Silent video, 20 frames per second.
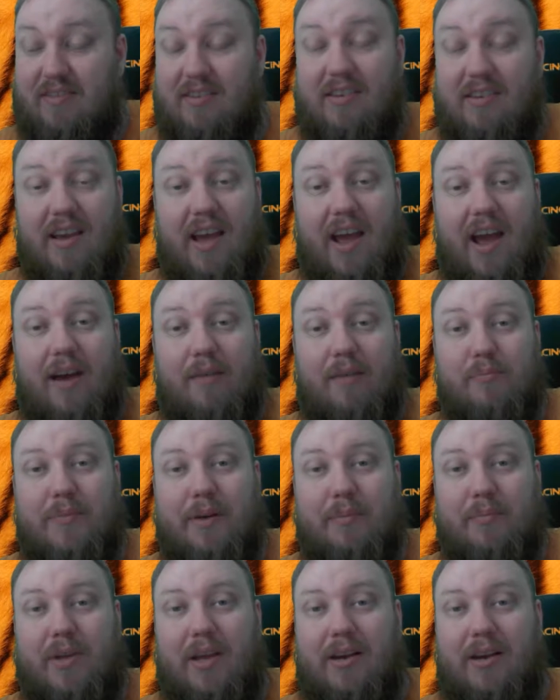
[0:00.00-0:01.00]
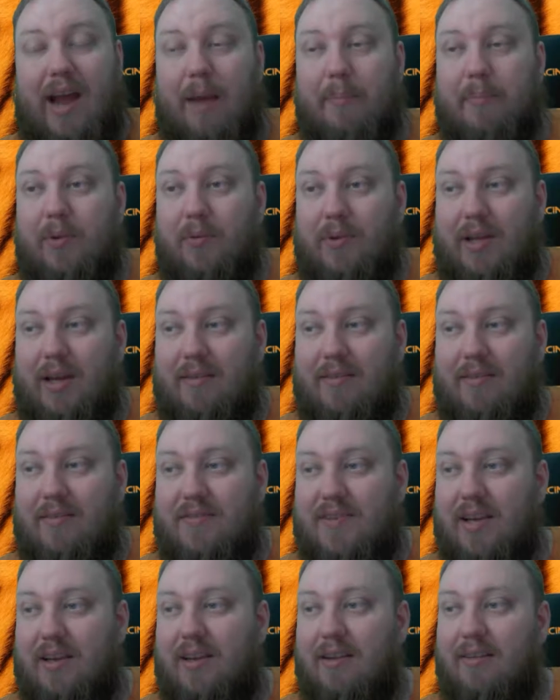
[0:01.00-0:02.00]
yeah, I'm kind of happy with that.
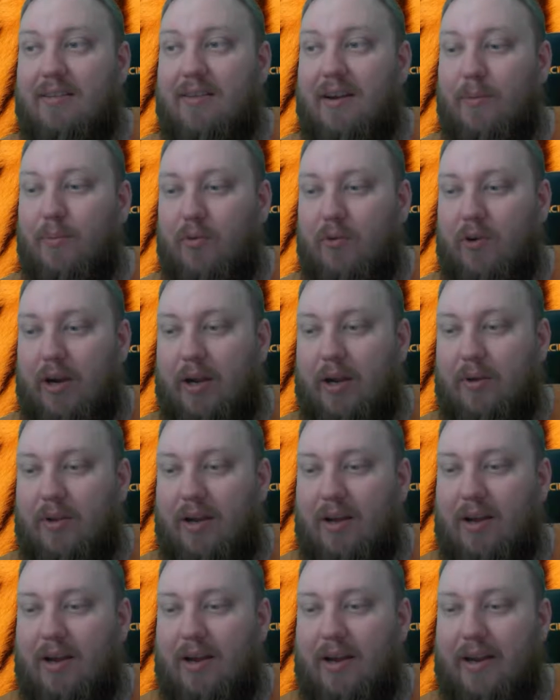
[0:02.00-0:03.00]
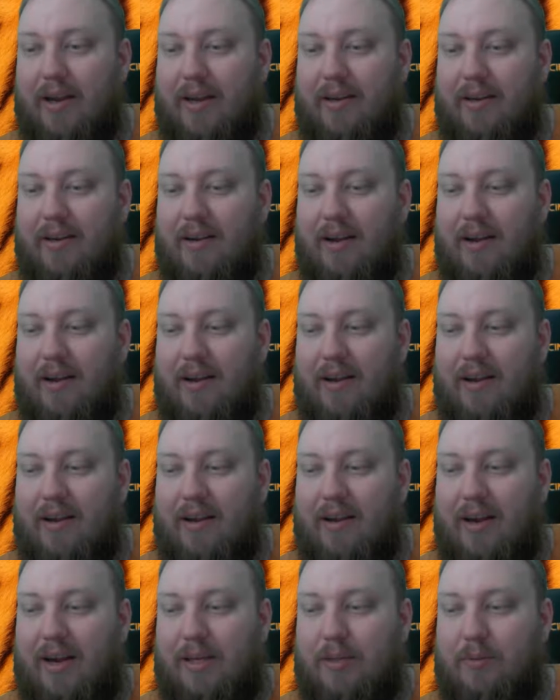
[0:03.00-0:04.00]
Second time around, I
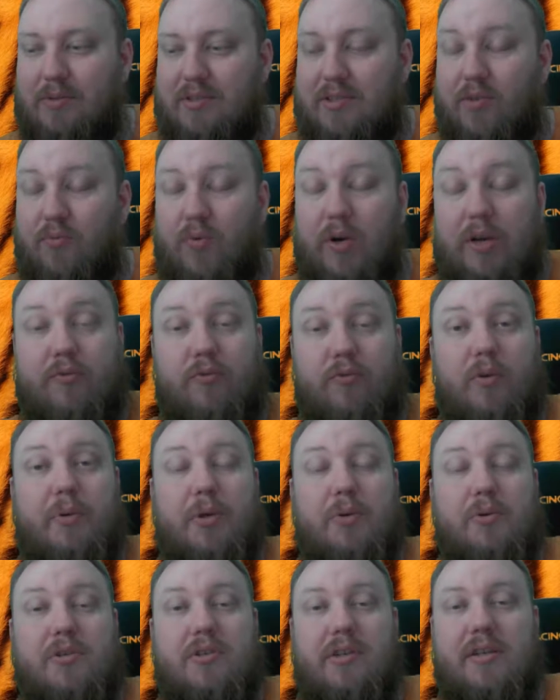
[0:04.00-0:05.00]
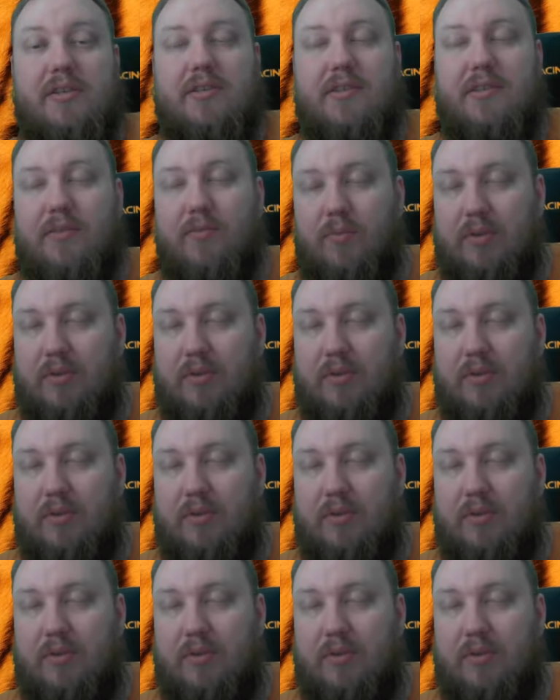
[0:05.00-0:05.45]
was the retributionist.